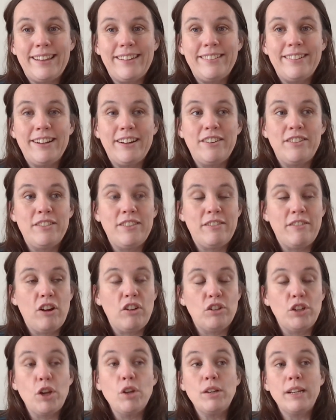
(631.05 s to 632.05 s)
there
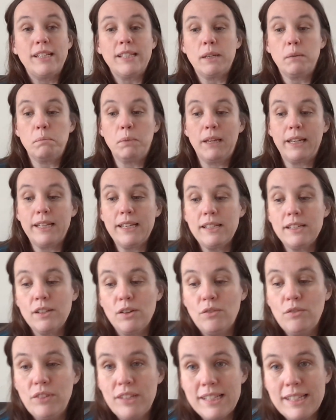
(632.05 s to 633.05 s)
are no knitting police,
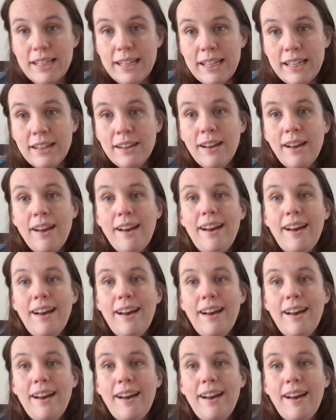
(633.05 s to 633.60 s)
obviously,